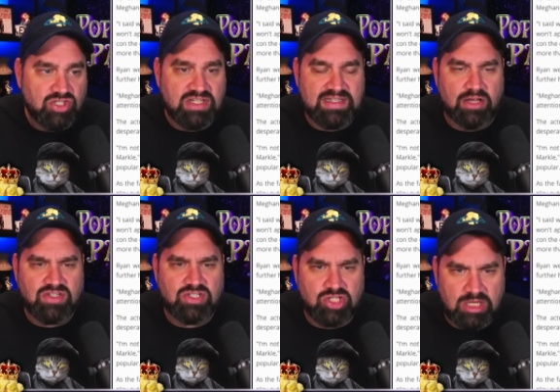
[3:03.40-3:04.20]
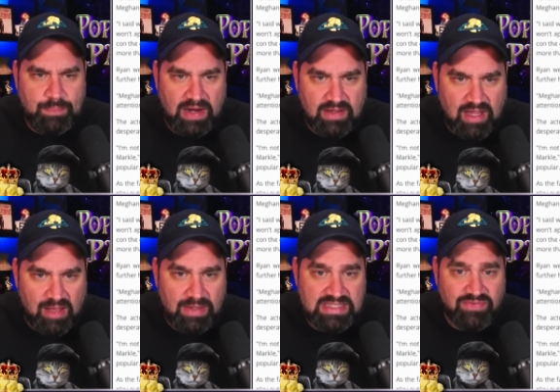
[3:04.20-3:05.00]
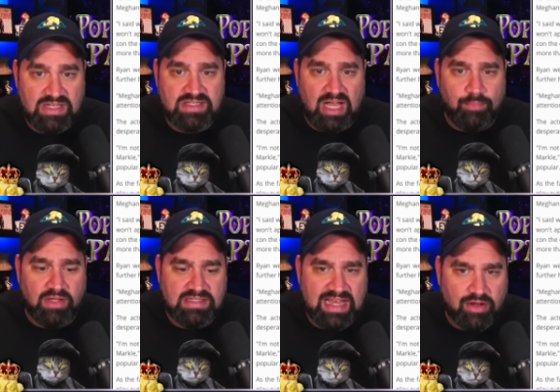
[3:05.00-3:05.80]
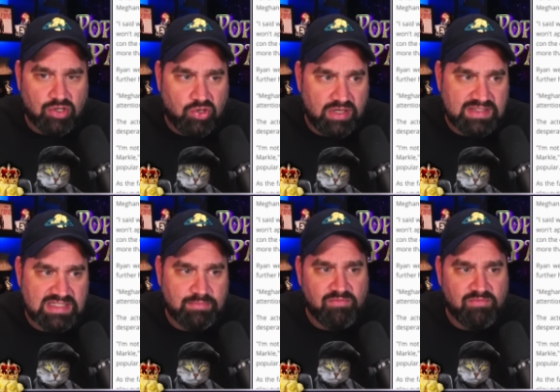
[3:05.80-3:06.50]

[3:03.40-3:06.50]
She's now stood by the comments, even doubling down her criticism